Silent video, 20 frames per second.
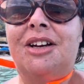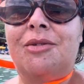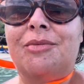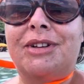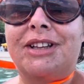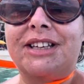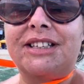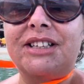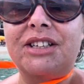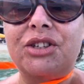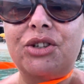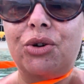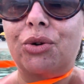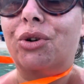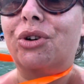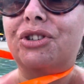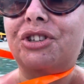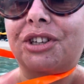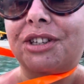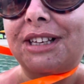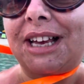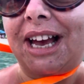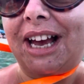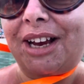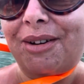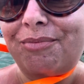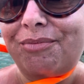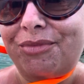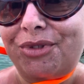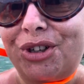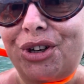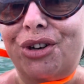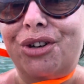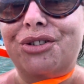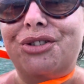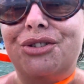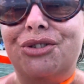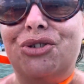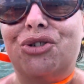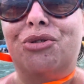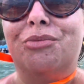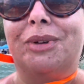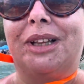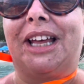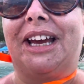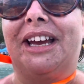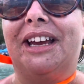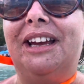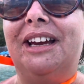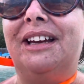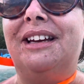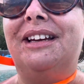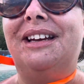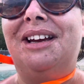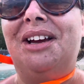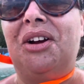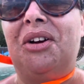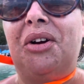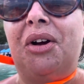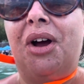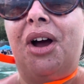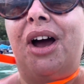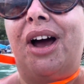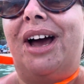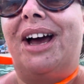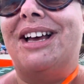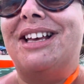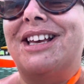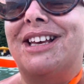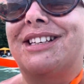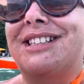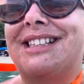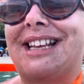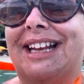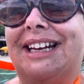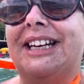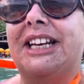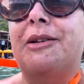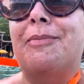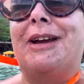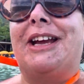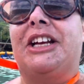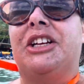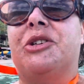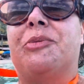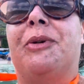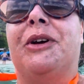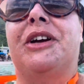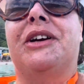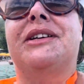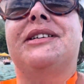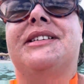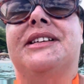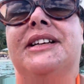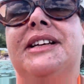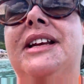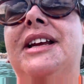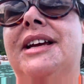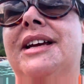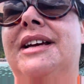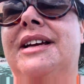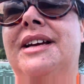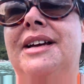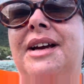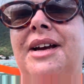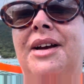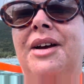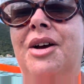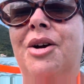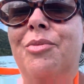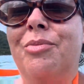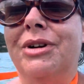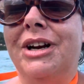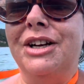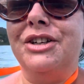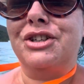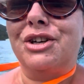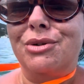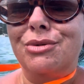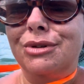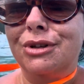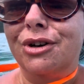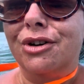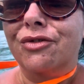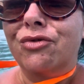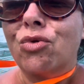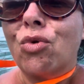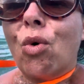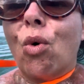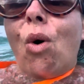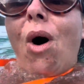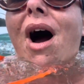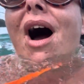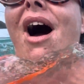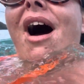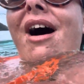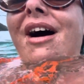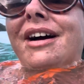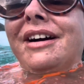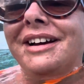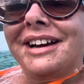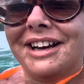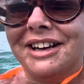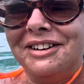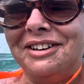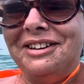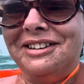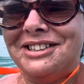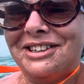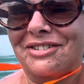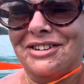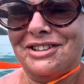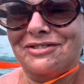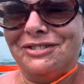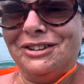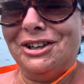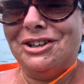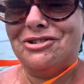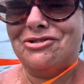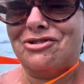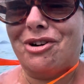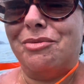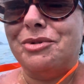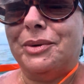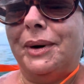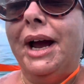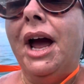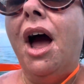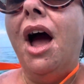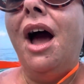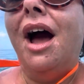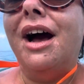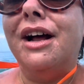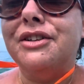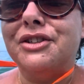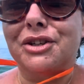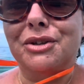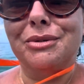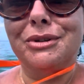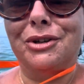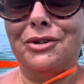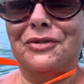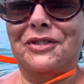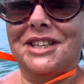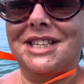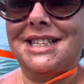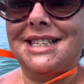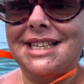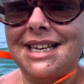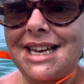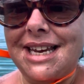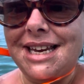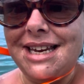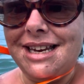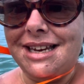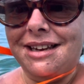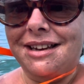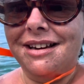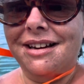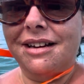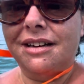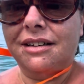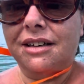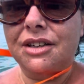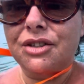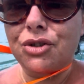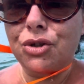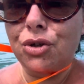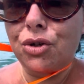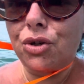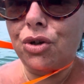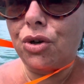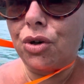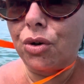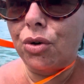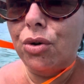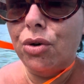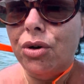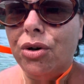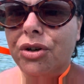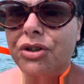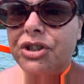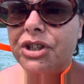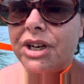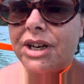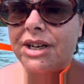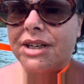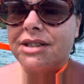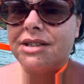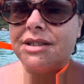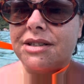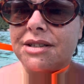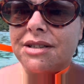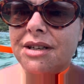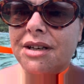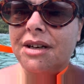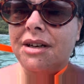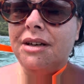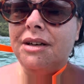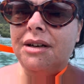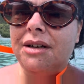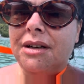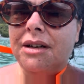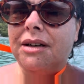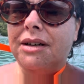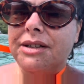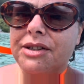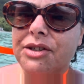This is gorgeous. I'm not normally a sandy beach person, but I do love, whoa, sorry, the floor just dropped away. I do love the sea and it's gorgeous. Oh, it's